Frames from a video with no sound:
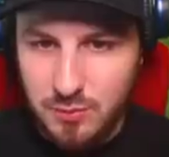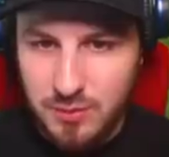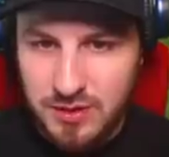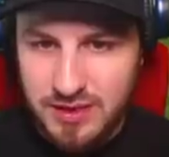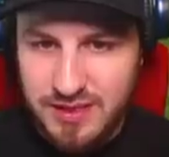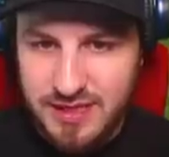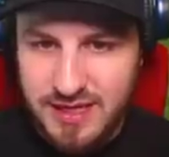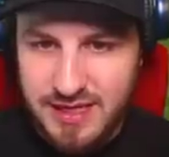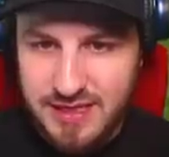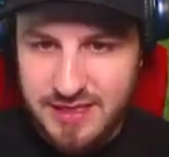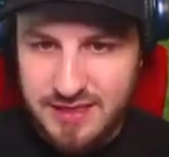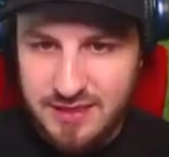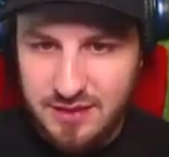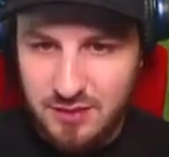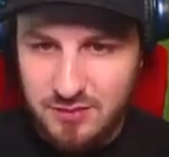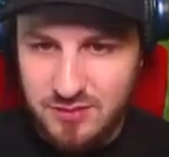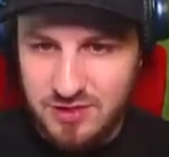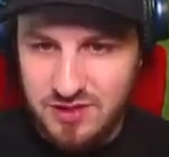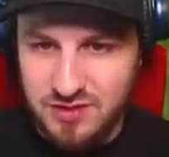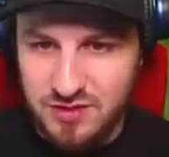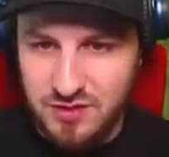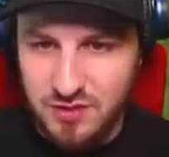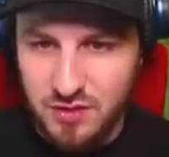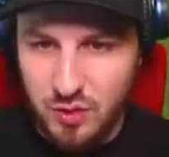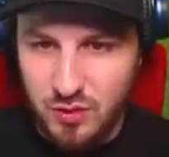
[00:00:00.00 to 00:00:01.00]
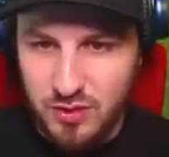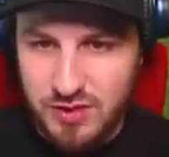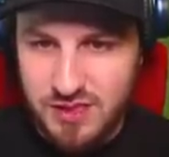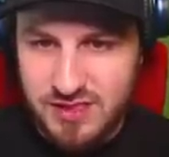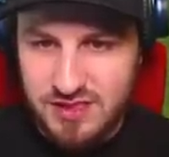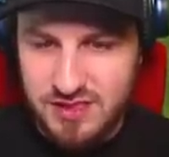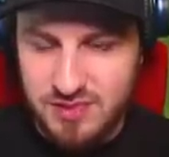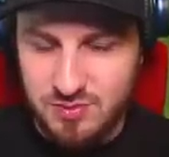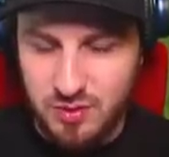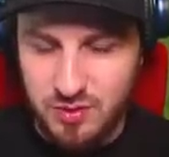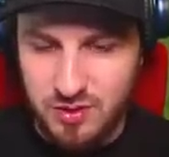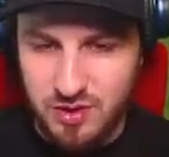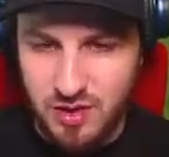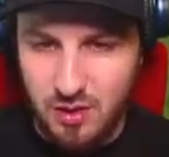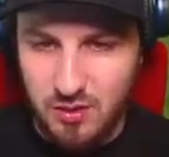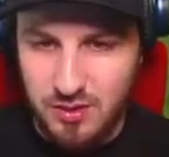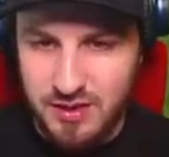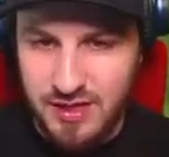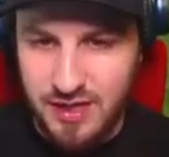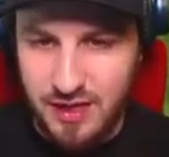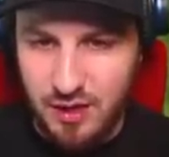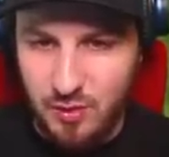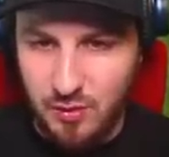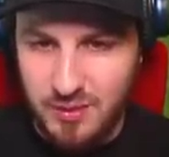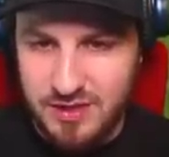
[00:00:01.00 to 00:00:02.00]
When I hear those noises, bro.
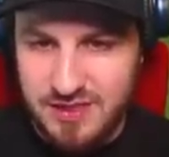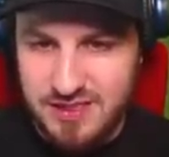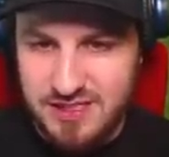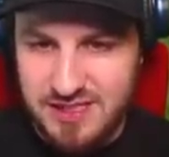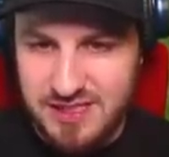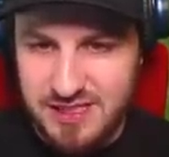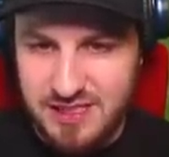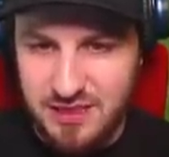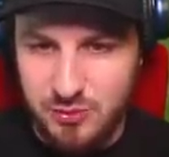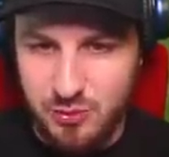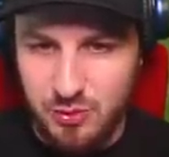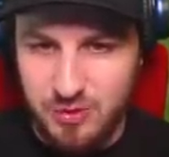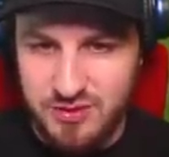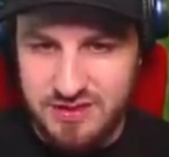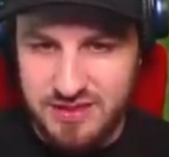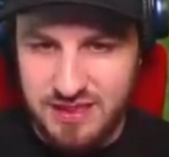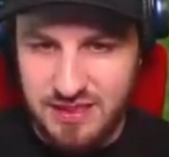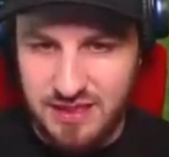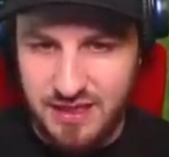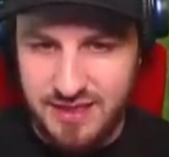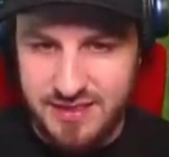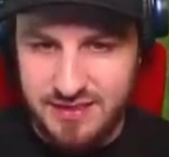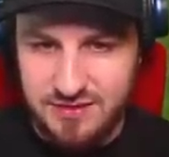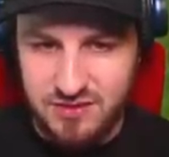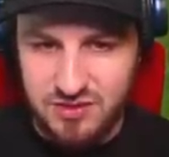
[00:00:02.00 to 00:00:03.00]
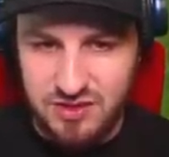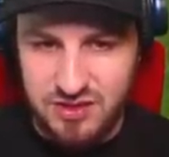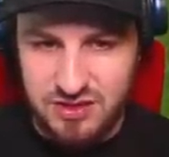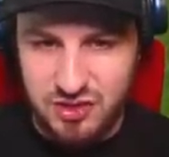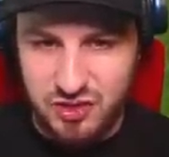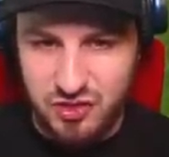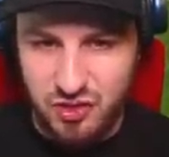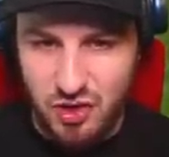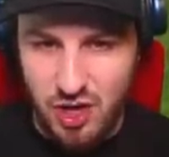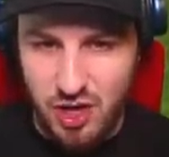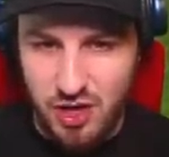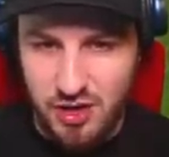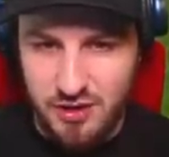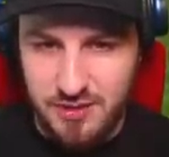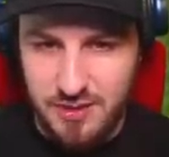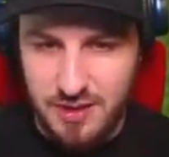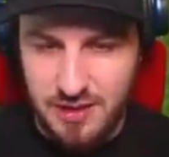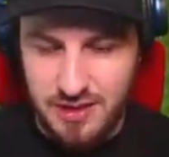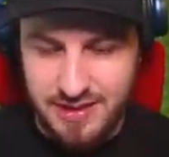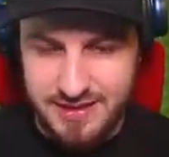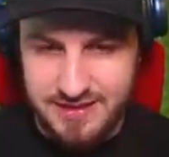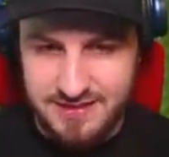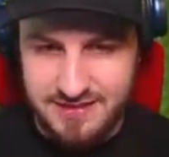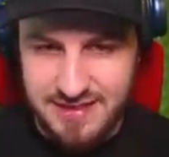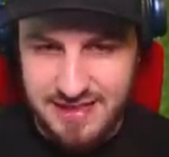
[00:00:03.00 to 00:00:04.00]
Okay, I want to see you with the, the Tron,
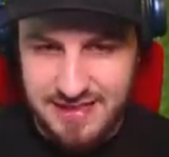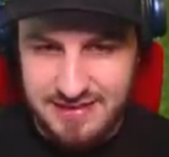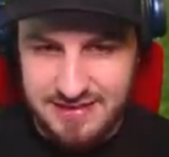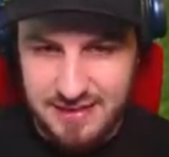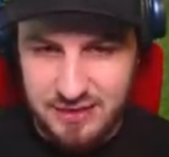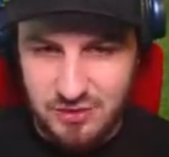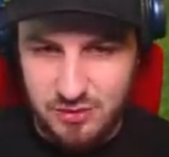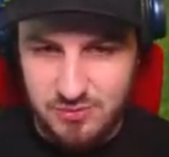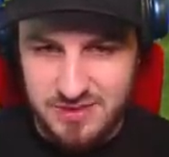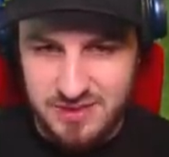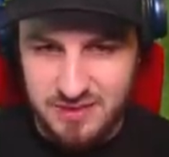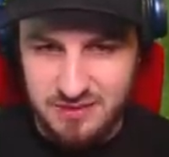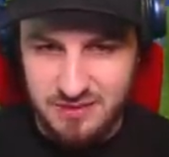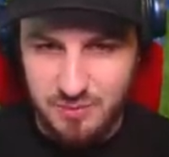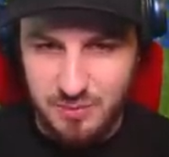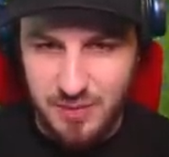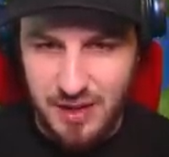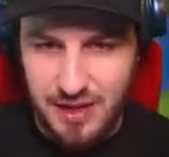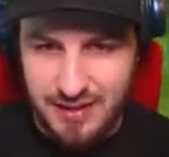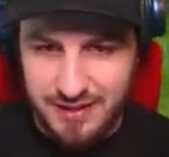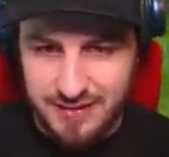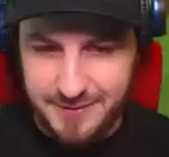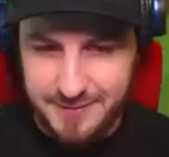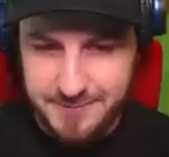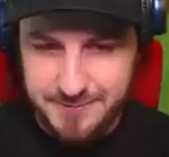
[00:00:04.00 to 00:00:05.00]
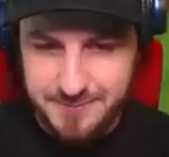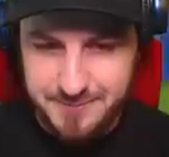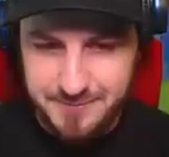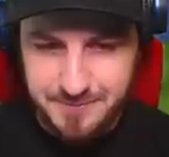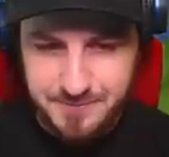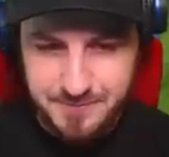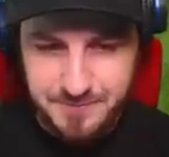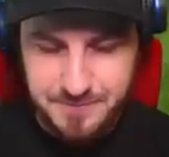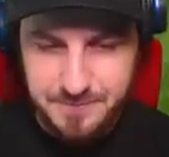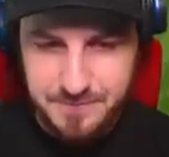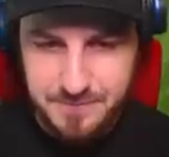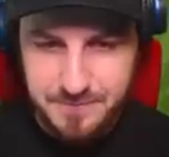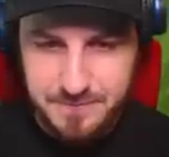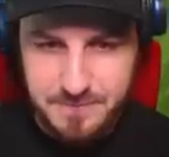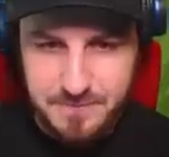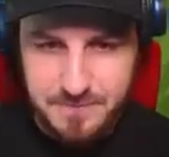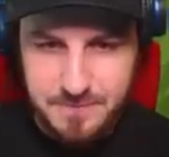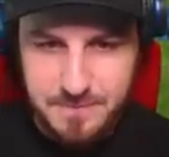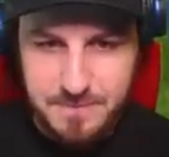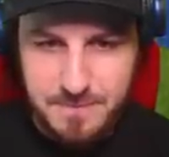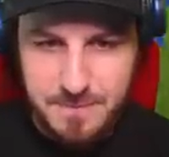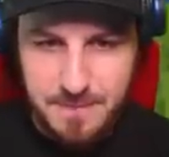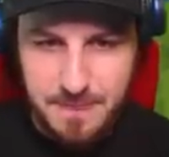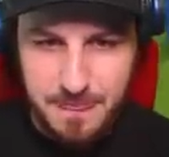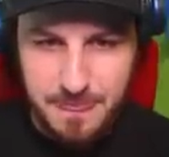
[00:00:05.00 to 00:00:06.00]
thing that comes out the back. Okay, I need to throw it
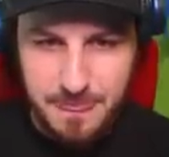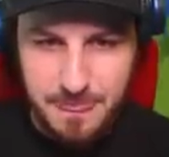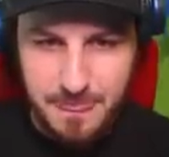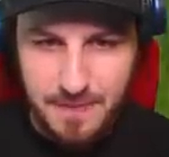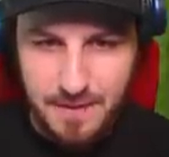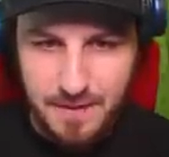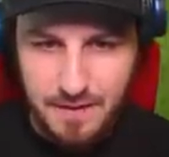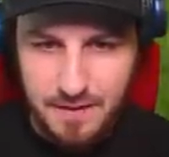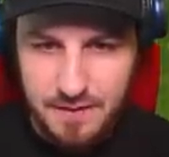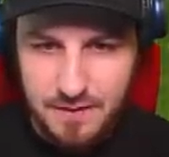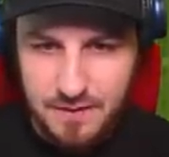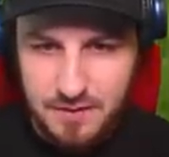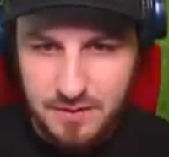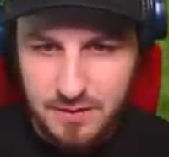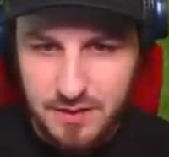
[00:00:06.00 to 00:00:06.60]
back down here, then.